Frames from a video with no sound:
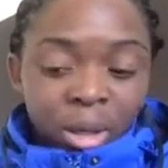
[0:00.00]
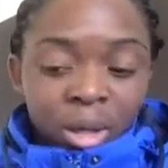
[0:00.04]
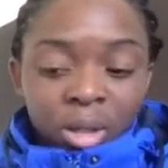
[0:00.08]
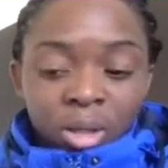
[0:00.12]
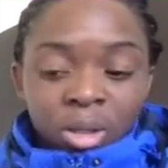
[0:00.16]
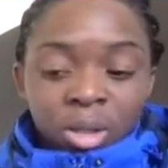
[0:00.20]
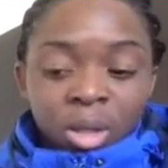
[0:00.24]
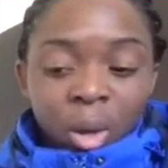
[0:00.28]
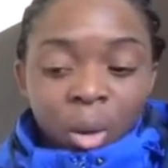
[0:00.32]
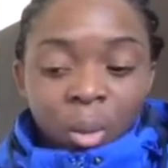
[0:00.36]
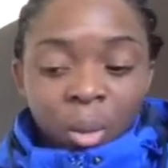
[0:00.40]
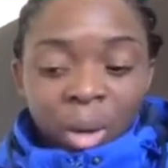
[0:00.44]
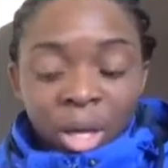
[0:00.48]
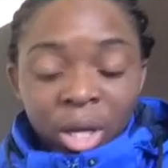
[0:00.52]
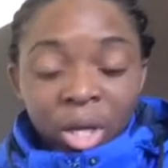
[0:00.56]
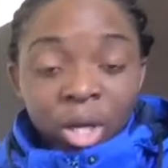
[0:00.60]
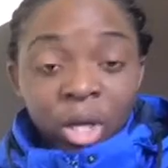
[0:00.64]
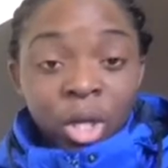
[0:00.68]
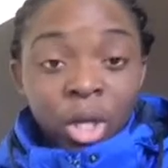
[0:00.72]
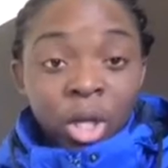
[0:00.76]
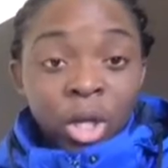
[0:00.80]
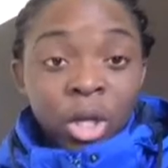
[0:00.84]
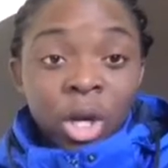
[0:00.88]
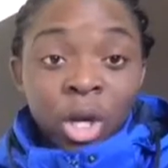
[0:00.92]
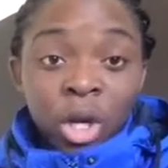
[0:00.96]
So it
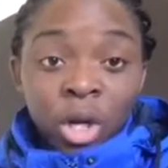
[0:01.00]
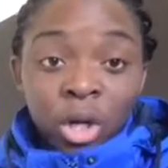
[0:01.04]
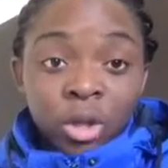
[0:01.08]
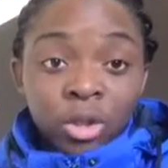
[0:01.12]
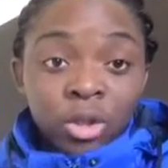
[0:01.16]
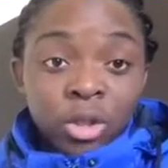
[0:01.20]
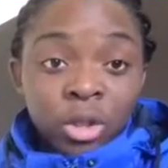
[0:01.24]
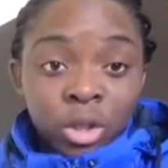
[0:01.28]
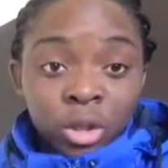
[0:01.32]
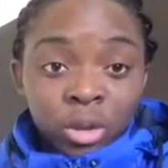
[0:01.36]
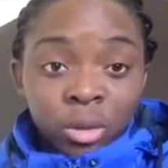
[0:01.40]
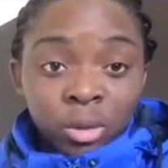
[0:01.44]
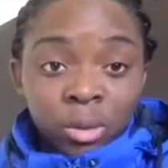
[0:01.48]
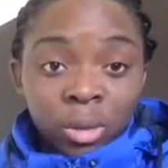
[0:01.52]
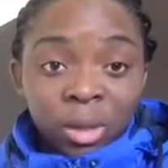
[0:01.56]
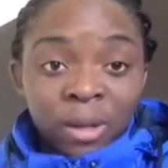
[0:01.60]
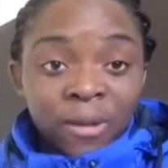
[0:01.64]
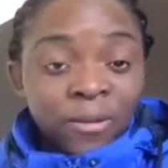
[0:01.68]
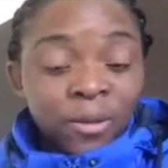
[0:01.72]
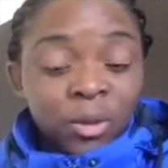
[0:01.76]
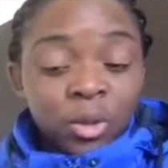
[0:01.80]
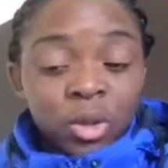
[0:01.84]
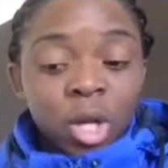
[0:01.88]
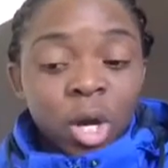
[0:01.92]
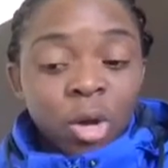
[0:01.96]
could hurt you
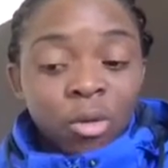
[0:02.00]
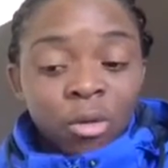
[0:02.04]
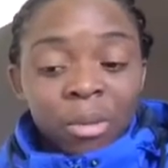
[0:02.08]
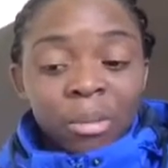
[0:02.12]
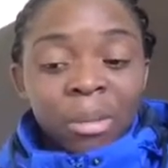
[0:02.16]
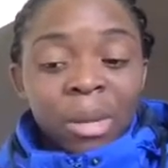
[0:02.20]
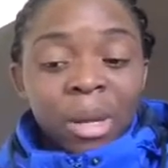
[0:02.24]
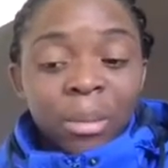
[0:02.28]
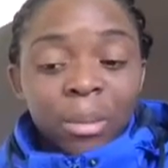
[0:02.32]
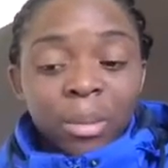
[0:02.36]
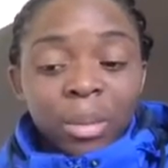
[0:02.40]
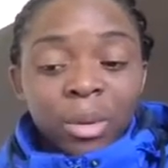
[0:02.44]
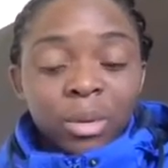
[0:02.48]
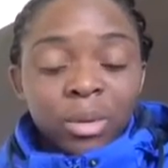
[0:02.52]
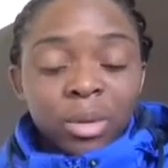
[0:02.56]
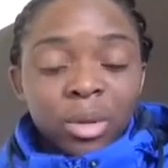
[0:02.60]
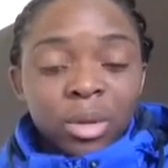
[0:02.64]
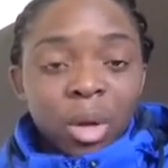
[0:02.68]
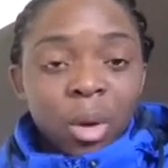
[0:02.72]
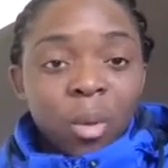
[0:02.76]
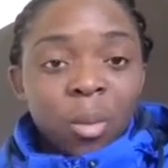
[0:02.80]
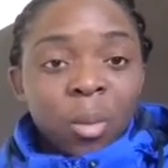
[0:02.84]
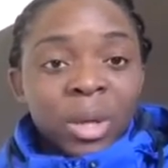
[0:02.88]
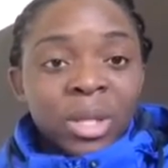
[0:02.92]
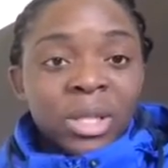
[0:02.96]
if you don't remember,
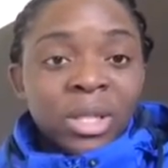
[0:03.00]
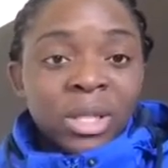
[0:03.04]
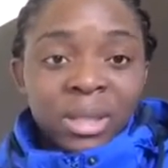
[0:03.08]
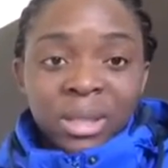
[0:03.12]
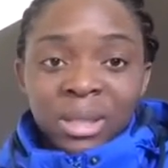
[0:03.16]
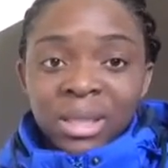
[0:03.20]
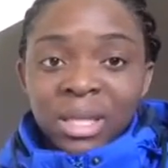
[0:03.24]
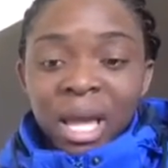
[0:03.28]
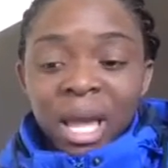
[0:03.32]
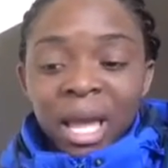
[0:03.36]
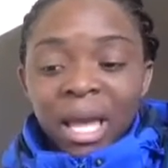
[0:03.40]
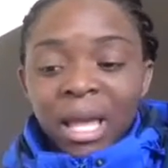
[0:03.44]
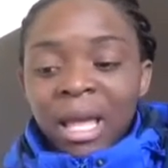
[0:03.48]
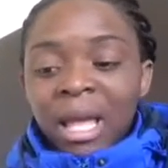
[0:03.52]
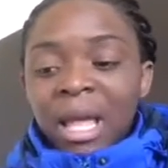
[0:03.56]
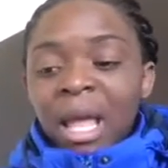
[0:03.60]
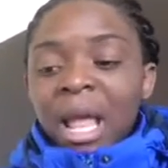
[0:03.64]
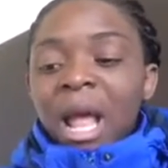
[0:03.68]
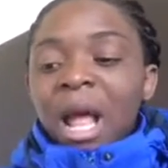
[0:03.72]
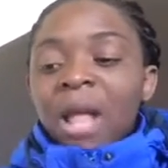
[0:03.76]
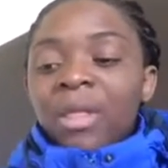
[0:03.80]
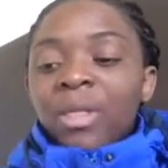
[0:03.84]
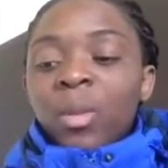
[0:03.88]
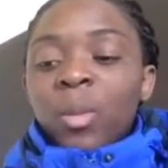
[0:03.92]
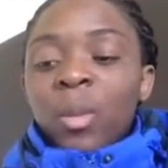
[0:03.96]
what to say.
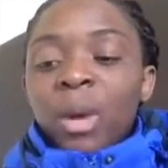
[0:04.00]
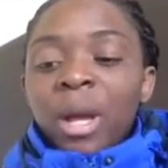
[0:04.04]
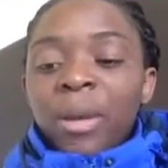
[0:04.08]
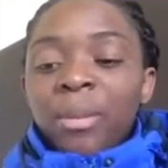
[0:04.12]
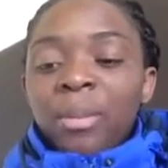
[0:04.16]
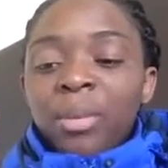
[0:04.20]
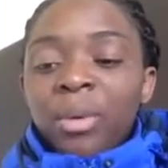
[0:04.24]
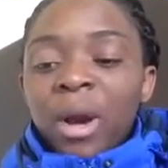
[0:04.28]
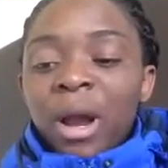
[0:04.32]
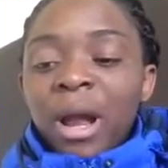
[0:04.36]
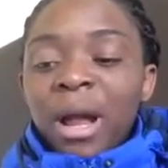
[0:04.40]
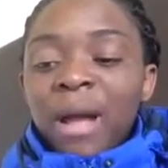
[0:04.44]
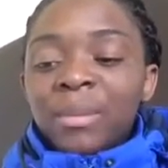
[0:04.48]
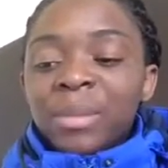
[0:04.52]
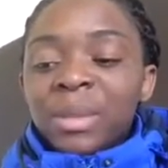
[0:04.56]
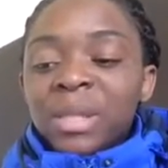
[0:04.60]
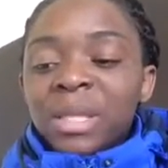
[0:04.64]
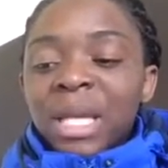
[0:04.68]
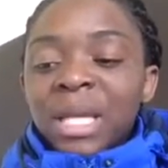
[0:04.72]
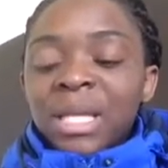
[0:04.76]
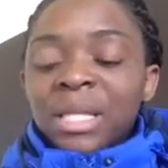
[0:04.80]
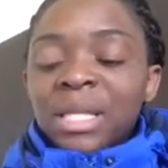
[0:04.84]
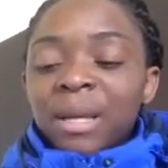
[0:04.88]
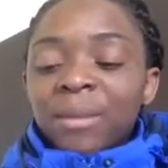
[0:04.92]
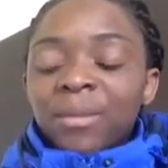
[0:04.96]
And the way Prime
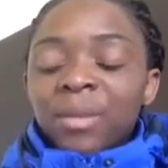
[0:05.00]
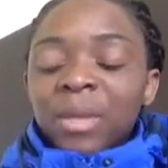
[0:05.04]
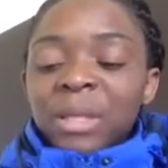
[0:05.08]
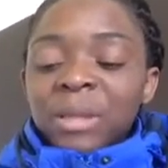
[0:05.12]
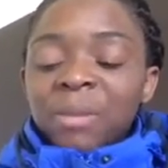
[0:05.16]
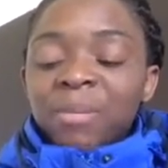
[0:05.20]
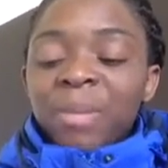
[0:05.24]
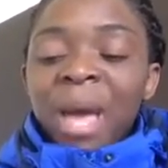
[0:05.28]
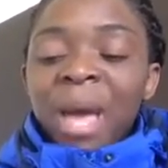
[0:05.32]
sets up this